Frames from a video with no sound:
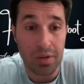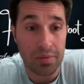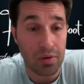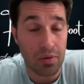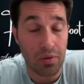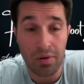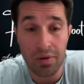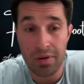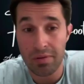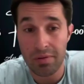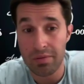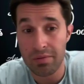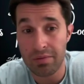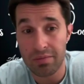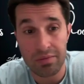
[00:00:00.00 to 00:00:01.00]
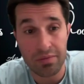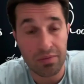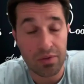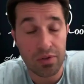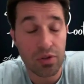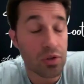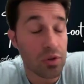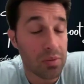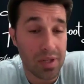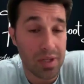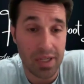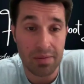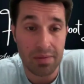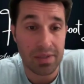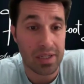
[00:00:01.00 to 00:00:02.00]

up the court too many times.